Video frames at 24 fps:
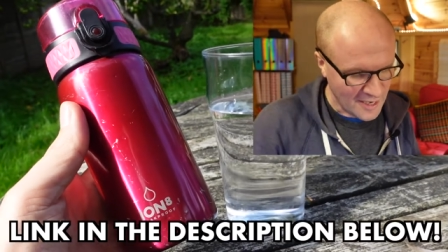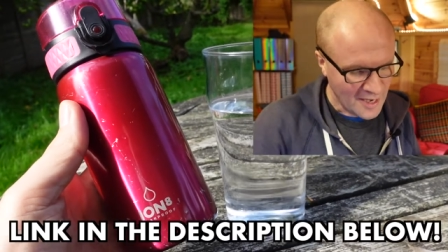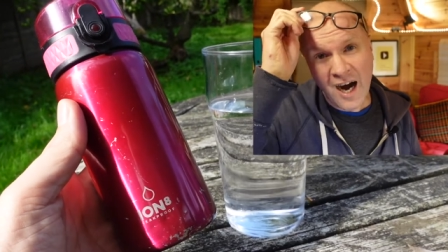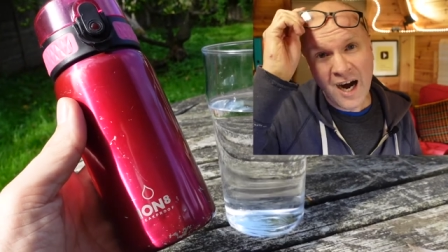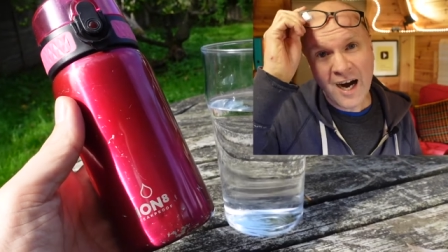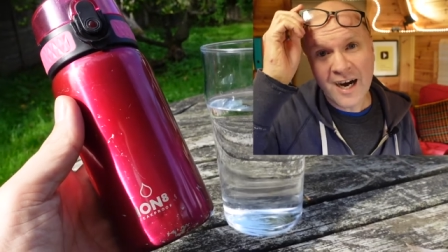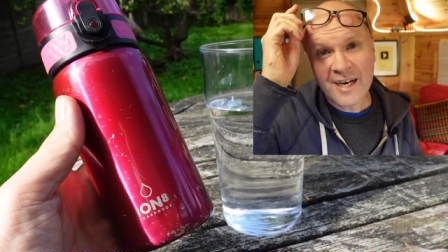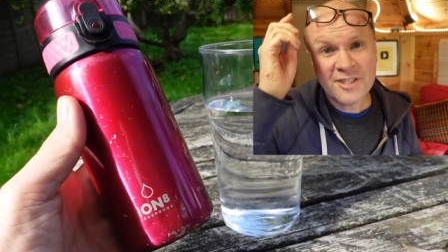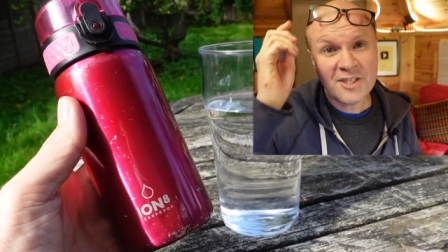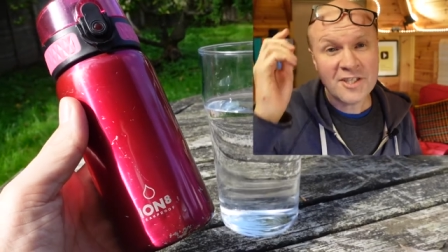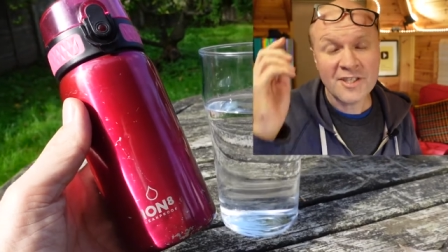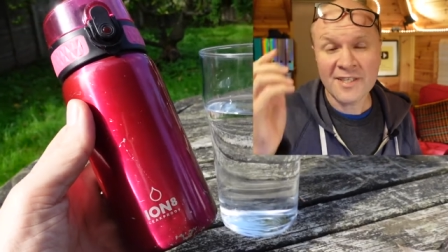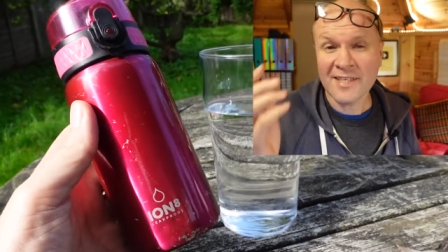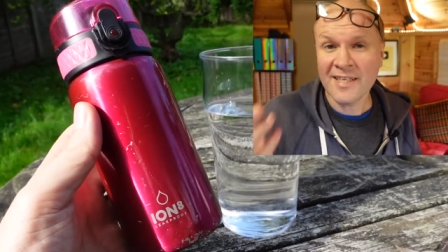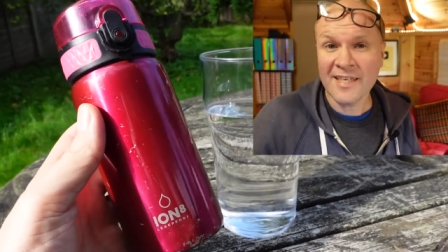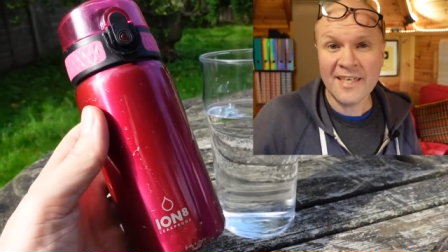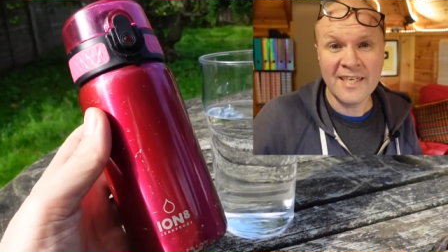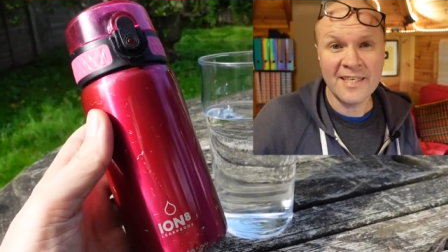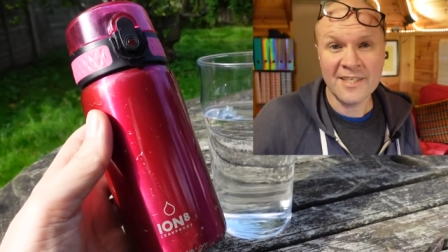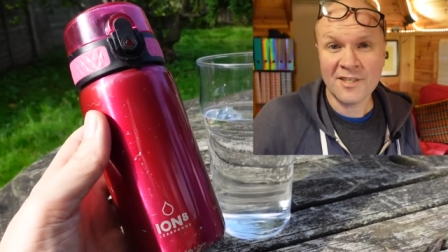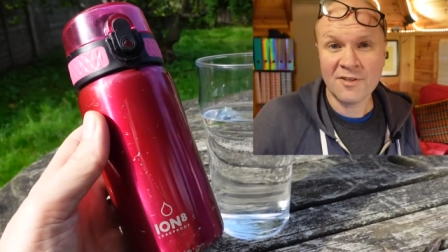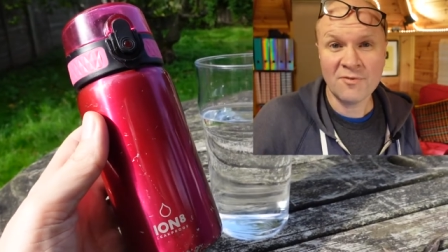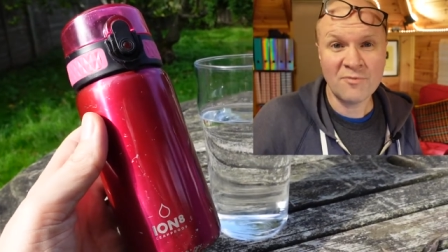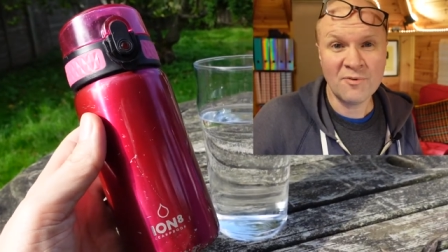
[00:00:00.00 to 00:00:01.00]
I just think
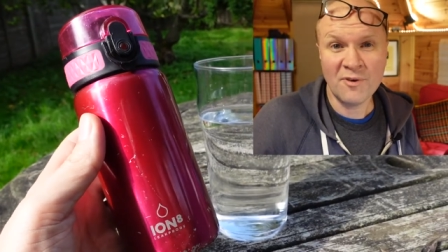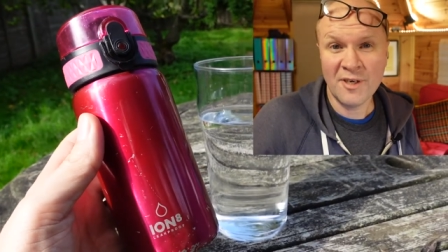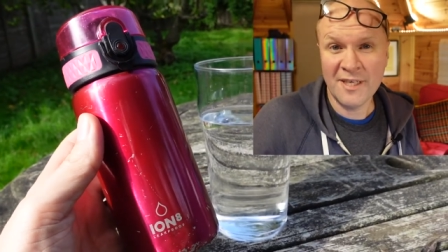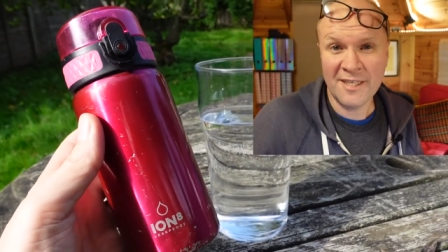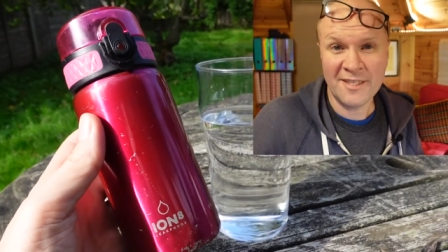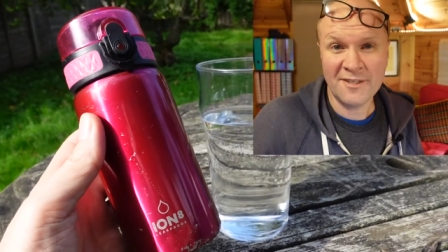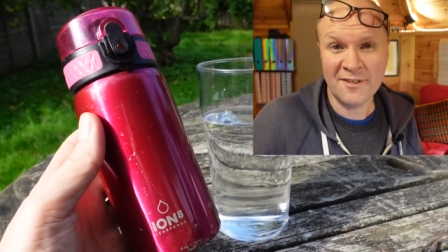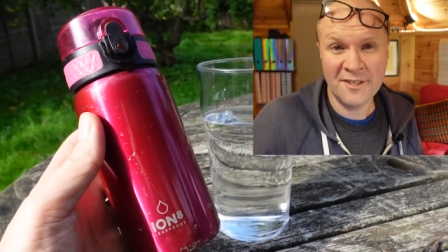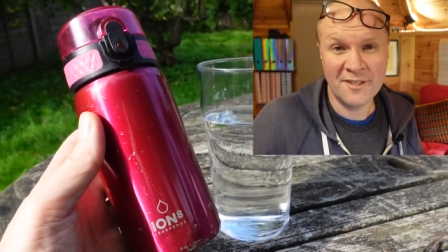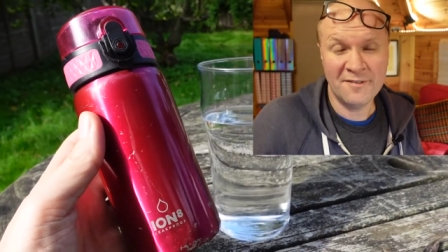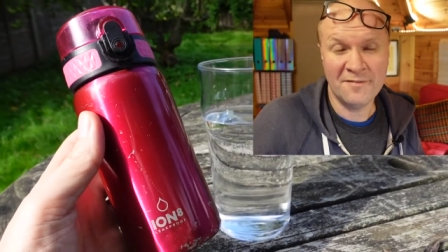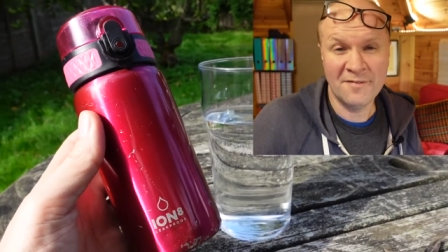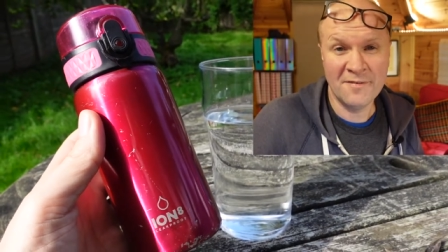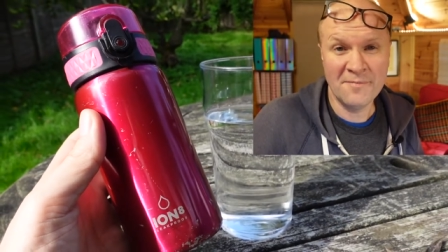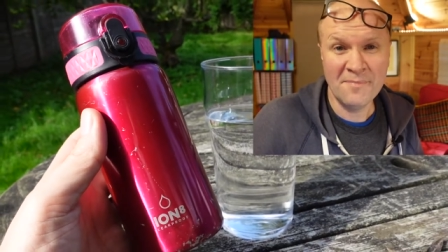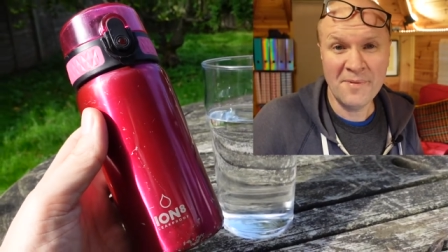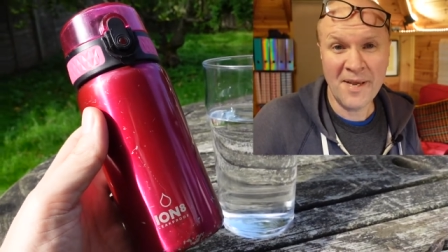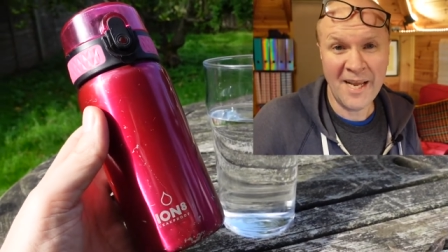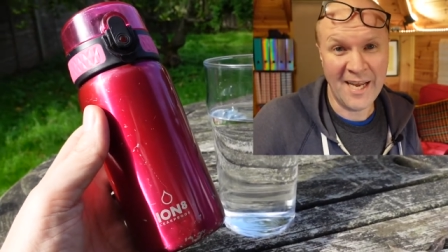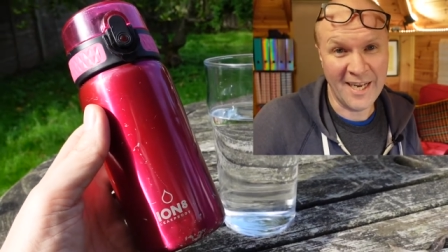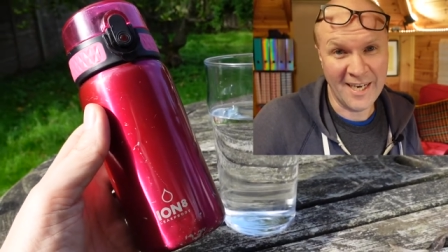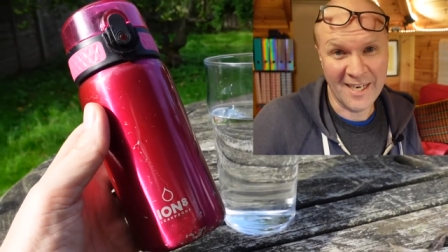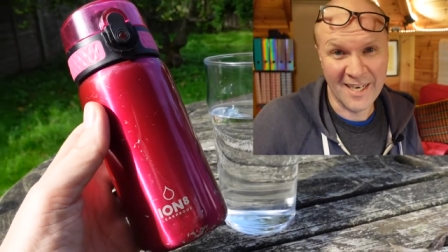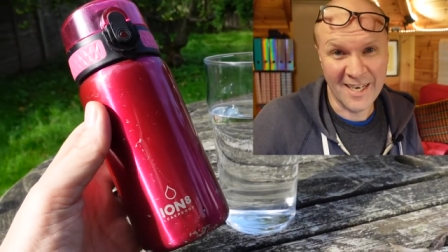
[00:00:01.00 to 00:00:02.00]
it's the right size for
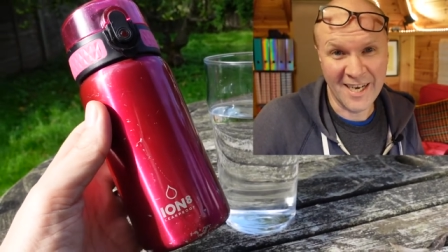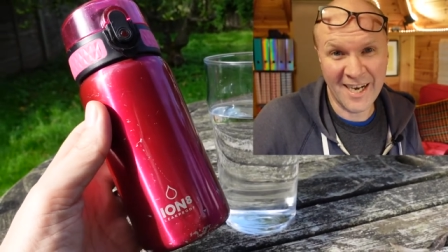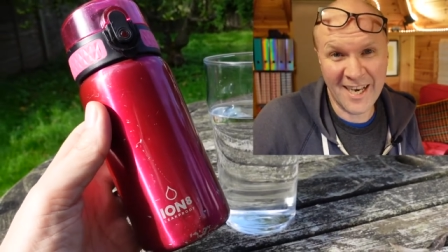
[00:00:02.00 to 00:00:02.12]
me.